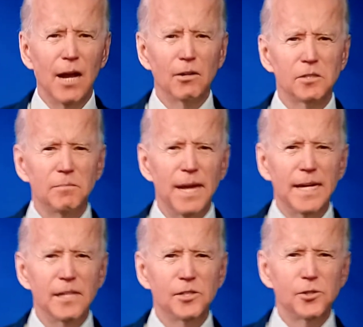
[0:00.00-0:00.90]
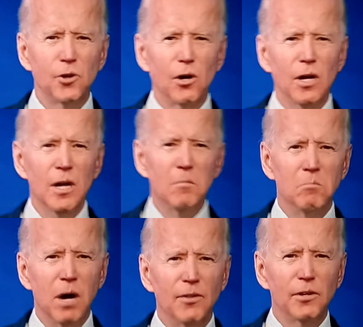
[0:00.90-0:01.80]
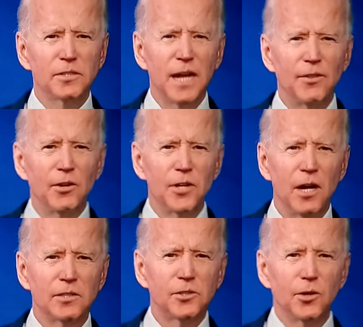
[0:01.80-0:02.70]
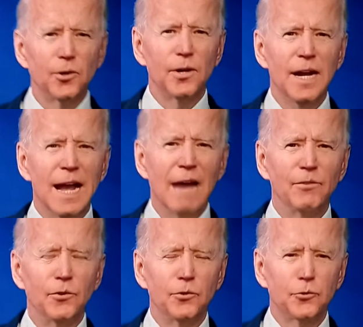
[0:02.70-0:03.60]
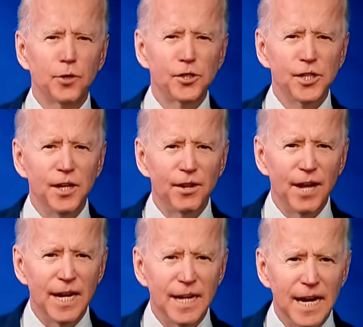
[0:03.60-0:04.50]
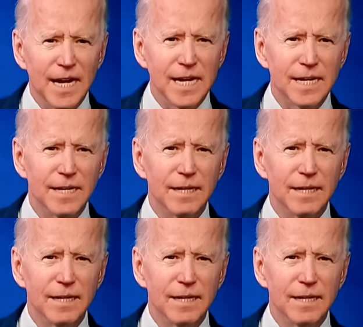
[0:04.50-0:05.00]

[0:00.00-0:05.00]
in making sure mothers and their young children have the nutrition they need.